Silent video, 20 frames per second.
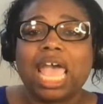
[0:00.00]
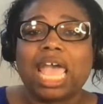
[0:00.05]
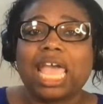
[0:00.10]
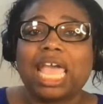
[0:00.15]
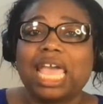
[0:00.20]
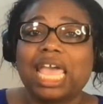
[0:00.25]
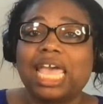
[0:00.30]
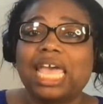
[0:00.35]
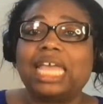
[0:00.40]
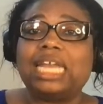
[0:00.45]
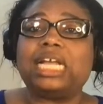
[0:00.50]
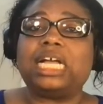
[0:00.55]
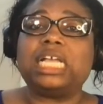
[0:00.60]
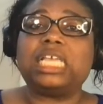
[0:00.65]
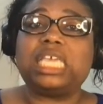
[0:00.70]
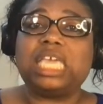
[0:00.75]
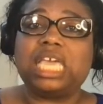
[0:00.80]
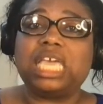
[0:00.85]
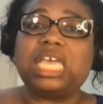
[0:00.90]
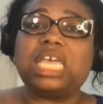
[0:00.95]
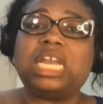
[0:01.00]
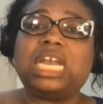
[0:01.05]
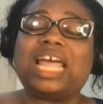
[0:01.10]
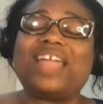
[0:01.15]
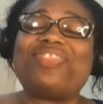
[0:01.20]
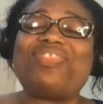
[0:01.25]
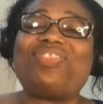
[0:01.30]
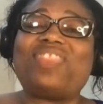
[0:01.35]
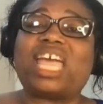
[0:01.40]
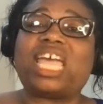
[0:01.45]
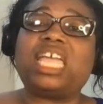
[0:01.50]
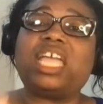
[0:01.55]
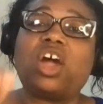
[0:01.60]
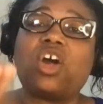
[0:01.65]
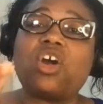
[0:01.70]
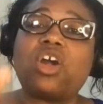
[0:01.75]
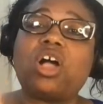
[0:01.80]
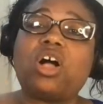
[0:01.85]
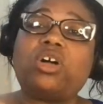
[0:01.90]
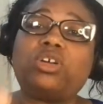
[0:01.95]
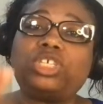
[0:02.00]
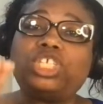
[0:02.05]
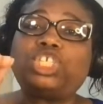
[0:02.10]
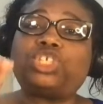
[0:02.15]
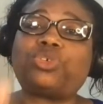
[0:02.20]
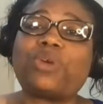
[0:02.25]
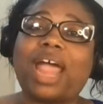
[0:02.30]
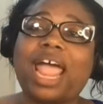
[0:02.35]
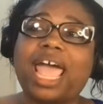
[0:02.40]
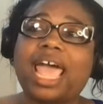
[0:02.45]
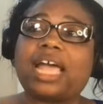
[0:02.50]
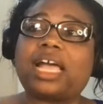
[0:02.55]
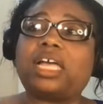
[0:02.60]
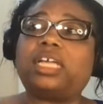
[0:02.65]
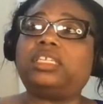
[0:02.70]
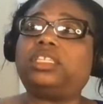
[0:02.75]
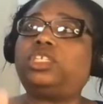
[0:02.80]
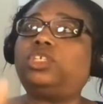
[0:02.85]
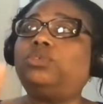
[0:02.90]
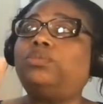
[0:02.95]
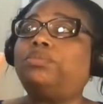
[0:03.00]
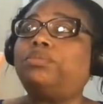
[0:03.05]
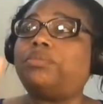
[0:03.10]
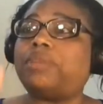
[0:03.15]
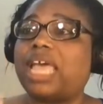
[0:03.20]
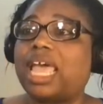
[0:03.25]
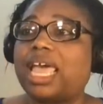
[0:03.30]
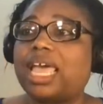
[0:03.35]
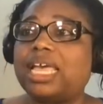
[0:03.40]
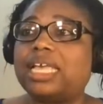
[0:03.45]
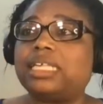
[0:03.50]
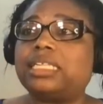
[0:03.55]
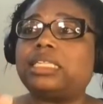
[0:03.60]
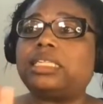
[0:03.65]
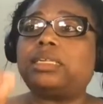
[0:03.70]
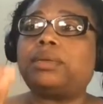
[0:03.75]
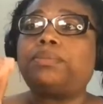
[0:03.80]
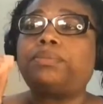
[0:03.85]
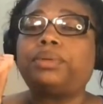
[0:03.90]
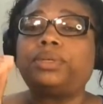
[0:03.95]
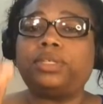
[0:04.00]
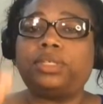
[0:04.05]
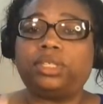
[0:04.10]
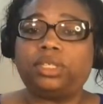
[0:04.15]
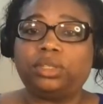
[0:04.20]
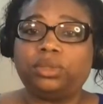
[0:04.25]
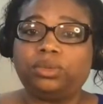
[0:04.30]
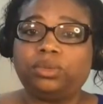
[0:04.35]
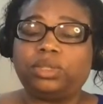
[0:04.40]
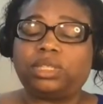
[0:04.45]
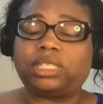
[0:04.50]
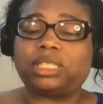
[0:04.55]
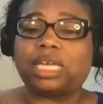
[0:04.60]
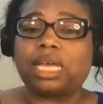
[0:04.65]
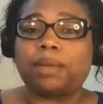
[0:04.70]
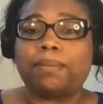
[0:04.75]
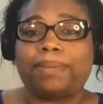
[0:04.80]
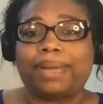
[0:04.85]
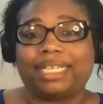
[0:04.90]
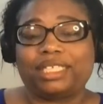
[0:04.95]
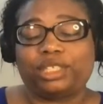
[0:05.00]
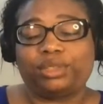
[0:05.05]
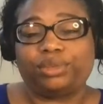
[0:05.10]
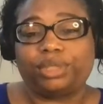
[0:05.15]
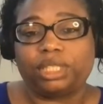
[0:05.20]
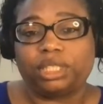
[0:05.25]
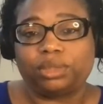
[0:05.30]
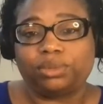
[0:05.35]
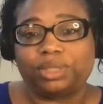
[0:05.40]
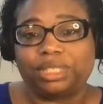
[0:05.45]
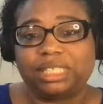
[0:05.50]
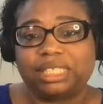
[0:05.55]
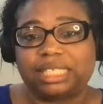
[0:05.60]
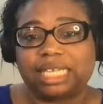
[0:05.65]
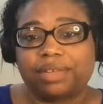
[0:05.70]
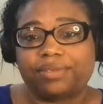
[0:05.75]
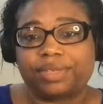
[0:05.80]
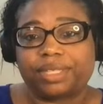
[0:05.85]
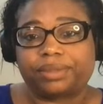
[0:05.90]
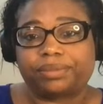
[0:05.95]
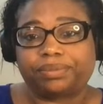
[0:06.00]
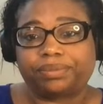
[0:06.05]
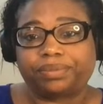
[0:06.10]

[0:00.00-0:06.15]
And again, they are on track to mass produce by 2027.